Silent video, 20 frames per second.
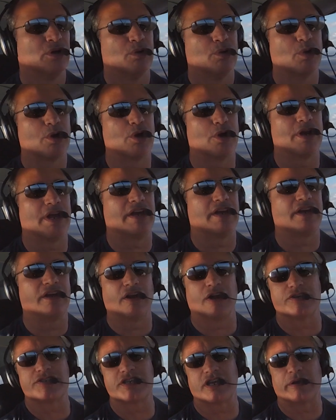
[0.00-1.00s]
go down here,
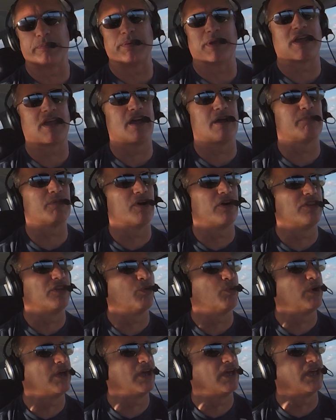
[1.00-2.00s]
I'll set up a camera on the
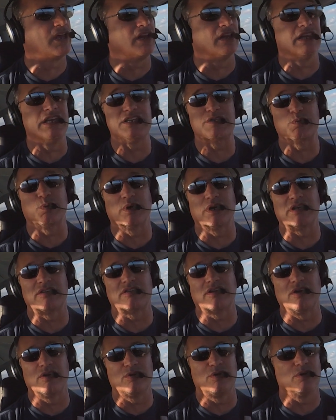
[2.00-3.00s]
wing, and at least we'll get to
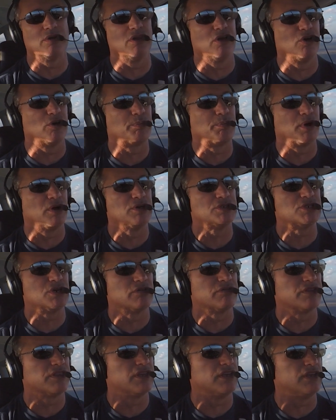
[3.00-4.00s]
go do a low approach
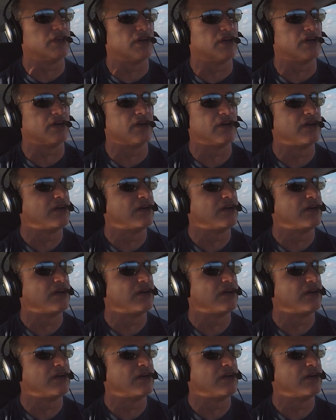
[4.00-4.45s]
over the, uh,